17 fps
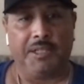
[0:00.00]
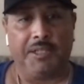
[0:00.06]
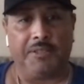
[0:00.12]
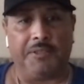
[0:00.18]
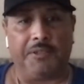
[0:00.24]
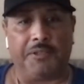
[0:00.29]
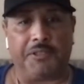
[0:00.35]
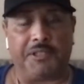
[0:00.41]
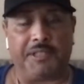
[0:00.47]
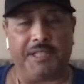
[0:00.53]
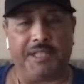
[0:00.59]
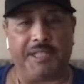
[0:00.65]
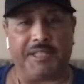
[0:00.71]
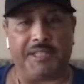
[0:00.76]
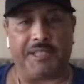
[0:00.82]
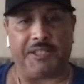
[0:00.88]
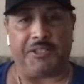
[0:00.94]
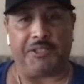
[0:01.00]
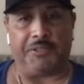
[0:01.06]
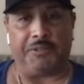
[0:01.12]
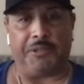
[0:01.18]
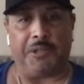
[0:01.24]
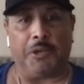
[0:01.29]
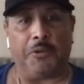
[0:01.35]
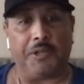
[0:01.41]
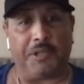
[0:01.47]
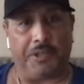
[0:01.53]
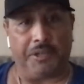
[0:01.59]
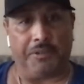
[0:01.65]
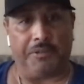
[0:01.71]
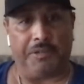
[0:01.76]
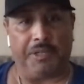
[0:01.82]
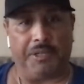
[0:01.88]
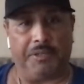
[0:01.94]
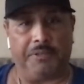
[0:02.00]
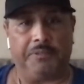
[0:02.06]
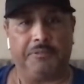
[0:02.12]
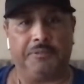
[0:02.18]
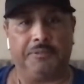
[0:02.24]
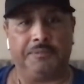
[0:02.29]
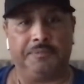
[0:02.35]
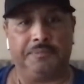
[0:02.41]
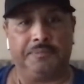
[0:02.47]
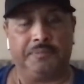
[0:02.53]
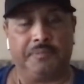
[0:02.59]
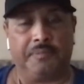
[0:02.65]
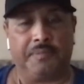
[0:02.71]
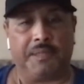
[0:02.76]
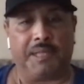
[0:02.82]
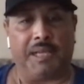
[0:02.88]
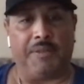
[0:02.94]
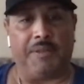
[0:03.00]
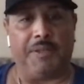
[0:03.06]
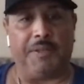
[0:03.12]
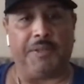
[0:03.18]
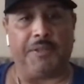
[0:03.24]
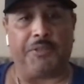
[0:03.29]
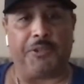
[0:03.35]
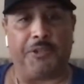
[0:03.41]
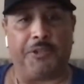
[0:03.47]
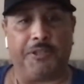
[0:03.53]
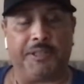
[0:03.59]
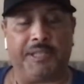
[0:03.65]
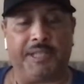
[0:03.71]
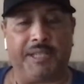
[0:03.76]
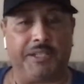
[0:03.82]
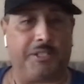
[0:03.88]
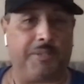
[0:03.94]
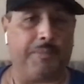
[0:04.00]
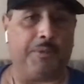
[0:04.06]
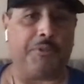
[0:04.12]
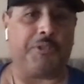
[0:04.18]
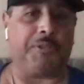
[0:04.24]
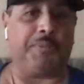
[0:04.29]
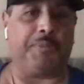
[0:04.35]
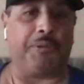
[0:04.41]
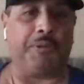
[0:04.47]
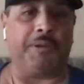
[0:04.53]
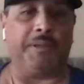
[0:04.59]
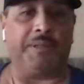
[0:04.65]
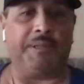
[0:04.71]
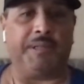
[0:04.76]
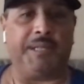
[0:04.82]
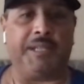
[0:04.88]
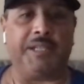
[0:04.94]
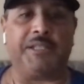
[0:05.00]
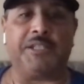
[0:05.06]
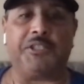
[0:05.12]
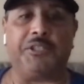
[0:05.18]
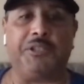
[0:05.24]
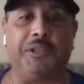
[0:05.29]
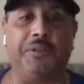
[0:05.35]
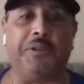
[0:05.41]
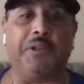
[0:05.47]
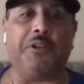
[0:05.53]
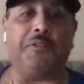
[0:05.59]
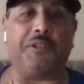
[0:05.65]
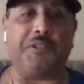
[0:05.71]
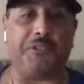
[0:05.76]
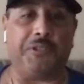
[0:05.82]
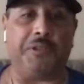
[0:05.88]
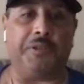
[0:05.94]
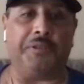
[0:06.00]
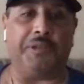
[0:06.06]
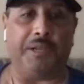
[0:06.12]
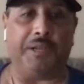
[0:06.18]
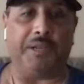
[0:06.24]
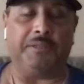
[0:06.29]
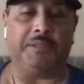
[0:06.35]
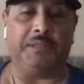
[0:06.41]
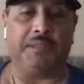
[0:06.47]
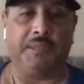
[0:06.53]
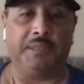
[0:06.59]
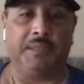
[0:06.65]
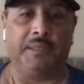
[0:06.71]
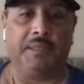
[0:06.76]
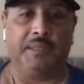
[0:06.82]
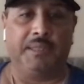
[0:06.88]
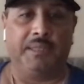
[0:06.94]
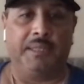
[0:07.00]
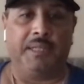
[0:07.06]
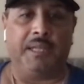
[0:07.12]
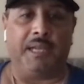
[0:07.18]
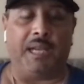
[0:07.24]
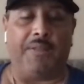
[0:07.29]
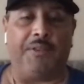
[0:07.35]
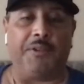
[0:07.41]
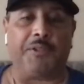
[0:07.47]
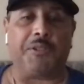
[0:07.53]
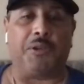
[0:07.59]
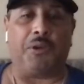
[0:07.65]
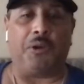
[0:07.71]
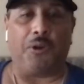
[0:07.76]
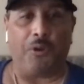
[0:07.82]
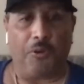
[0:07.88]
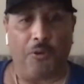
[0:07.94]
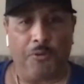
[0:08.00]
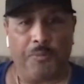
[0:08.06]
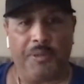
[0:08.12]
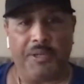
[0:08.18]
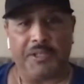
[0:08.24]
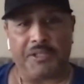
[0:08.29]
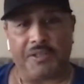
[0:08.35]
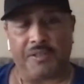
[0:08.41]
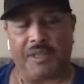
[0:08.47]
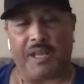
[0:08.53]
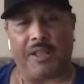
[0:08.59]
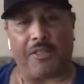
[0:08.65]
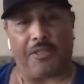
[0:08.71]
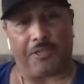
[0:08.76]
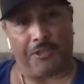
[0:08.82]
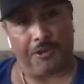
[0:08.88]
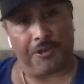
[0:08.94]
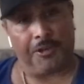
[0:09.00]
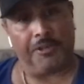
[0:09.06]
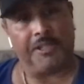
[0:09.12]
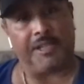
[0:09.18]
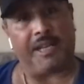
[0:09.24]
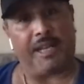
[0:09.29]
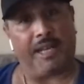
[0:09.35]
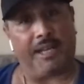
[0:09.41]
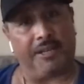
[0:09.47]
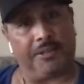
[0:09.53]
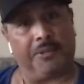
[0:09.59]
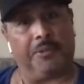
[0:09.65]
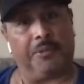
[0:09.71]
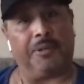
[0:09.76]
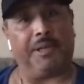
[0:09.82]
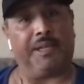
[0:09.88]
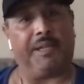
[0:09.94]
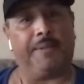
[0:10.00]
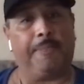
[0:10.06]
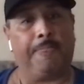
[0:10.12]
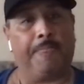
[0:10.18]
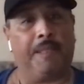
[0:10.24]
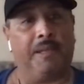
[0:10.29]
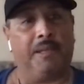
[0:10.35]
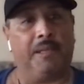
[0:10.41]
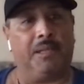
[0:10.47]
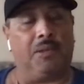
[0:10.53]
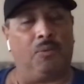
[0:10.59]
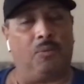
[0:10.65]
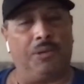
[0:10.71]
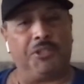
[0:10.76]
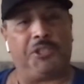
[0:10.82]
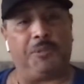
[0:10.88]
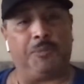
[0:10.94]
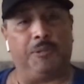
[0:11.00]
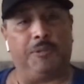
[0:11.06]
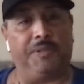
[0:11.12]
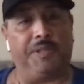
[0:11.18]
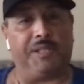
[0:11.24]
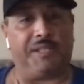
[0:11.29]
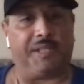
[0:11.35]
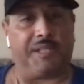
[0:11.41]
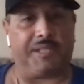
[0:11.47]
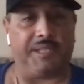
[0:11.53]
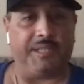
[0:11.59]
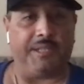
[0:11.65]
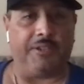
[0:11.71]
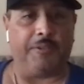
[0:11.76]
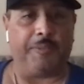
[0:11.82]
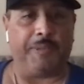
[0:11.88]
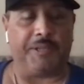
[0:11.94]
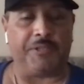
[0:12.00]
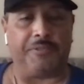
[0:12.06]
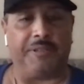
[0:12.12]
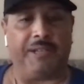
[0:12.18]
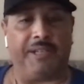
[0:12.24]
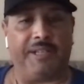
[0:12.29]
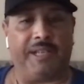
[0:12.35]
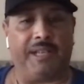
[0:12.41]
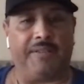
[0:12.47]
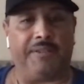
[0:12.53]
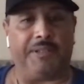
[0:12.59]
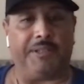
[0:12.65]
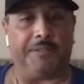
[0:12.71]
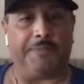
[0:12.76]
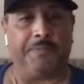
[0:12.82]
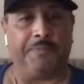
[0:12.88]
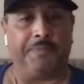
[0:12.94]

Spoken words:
there's things that you don't know, and then the third thing is the most important, things that you don't know that you don't know. And there's a whole bunch of that third category once you move into 1600 Pennsylvania Avenue.